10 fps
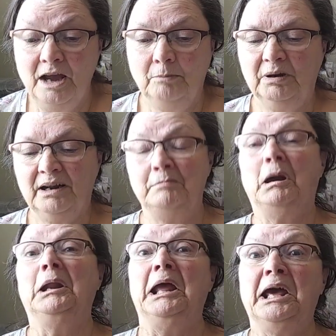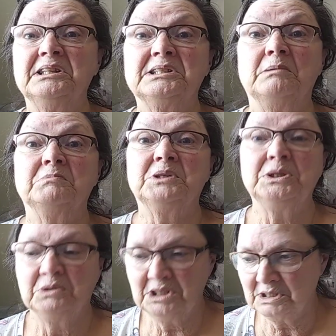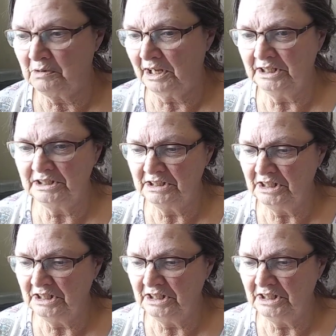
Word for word: but I might add something to it so I can